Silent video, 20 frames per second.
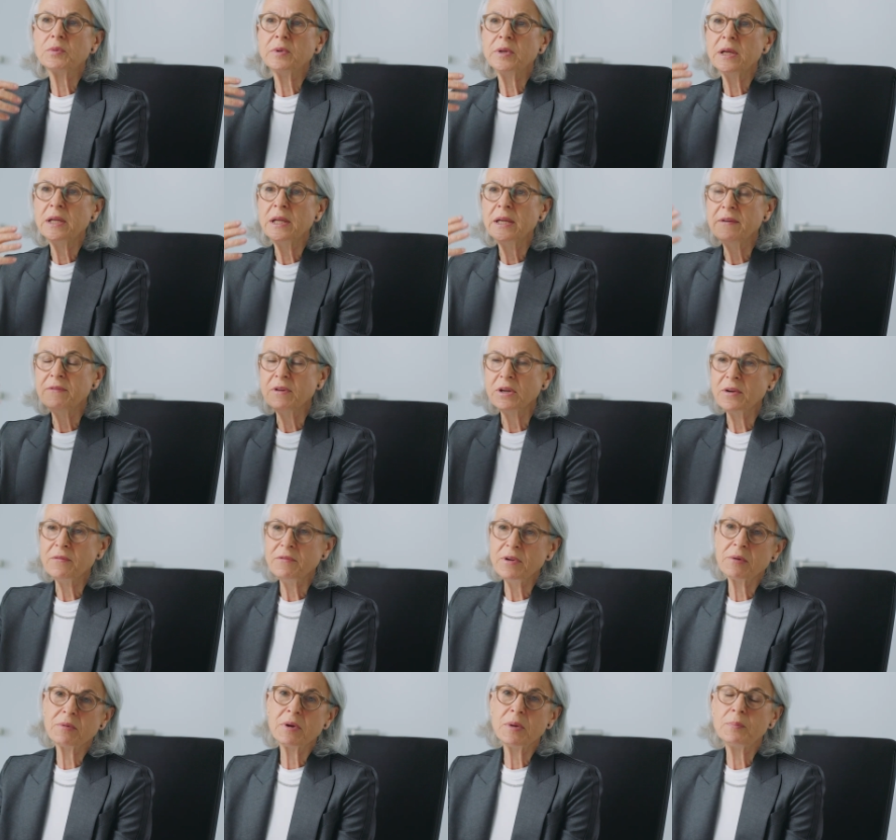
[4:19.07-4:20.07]
we live in a
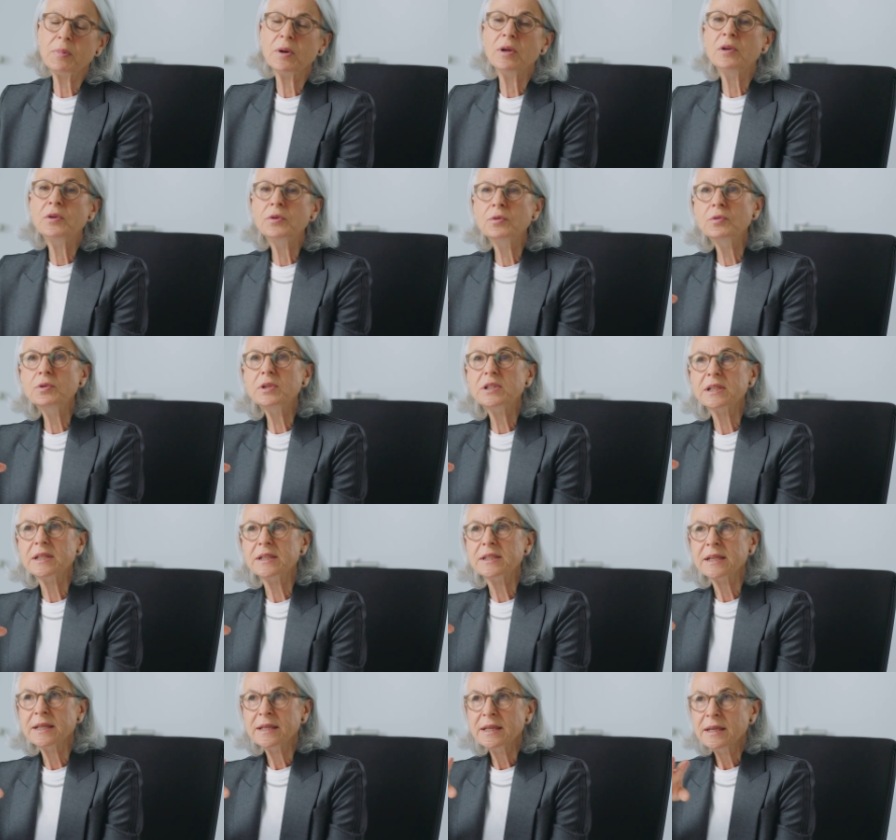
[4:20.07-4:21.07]
very
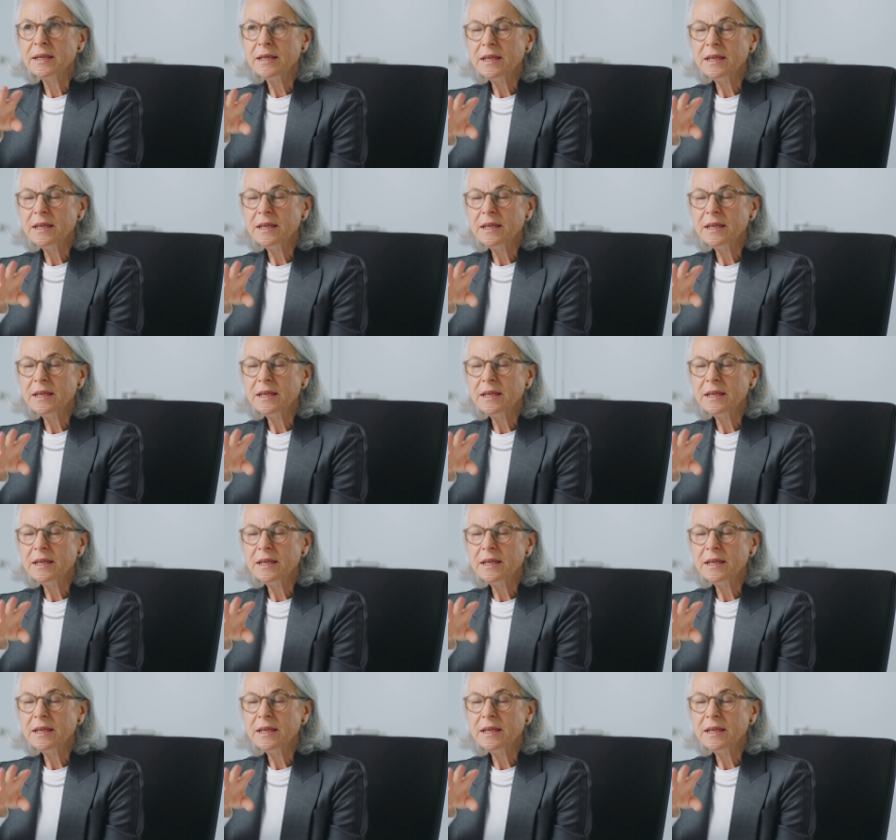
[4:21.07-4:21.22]
polluted